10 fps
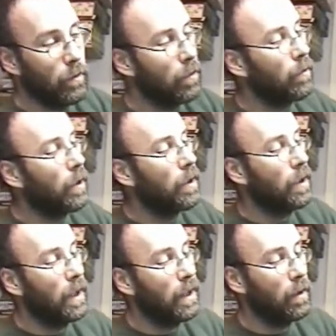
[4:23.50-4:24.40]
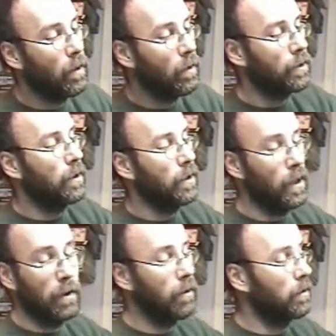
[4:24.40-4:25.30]
one of the link holes on the
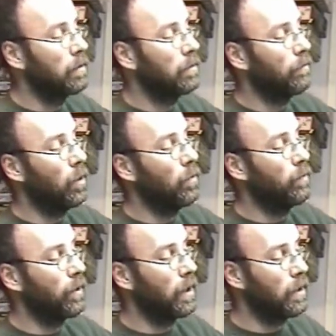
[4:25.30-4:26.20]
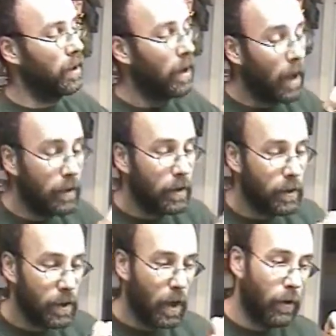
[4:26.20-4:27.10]
other rope, right? And then just
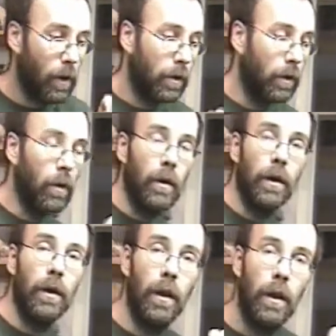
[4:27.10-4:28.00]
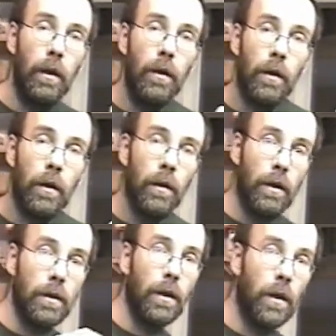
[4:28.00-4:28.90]
carry on going, okay? That's how
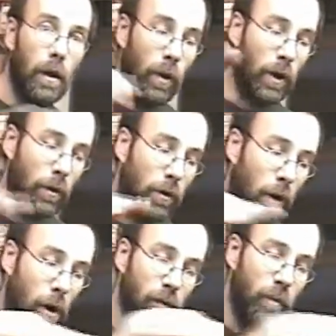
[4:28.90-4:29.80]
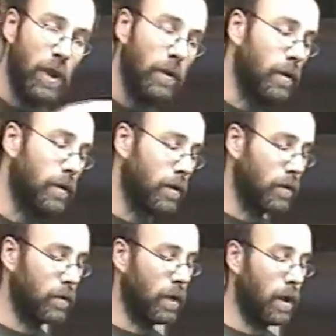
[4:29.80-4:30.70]
you kind of make your cross pieces,
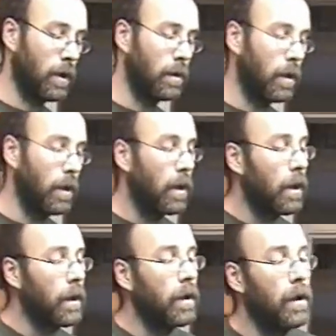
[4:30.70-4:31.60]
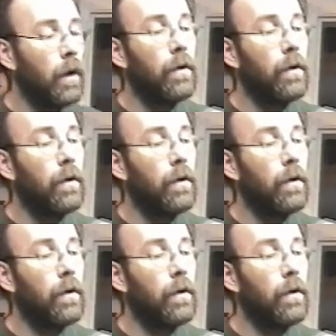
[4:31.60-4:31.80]
okay? Now,